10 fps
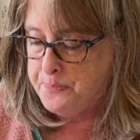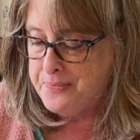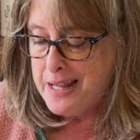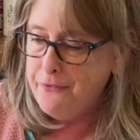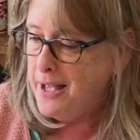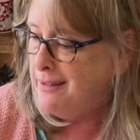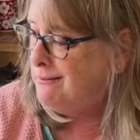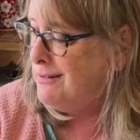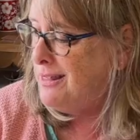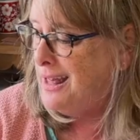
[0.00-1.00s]
I
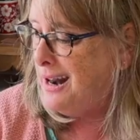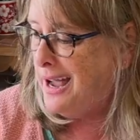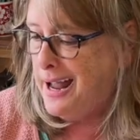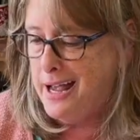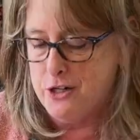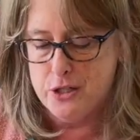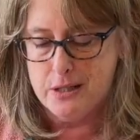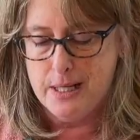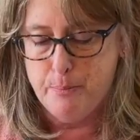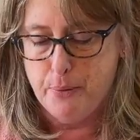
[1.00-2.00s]
found that I
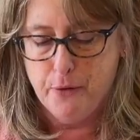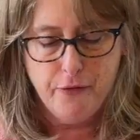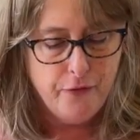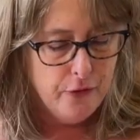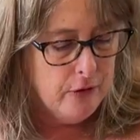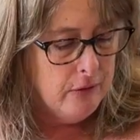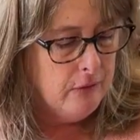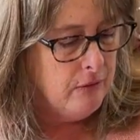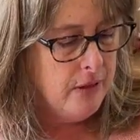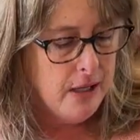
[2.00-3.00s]
actually
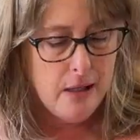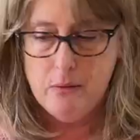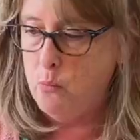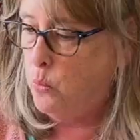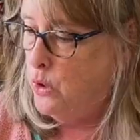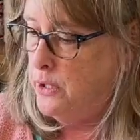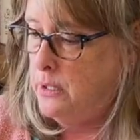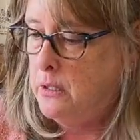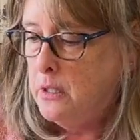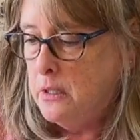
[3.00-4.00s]
prefer the wood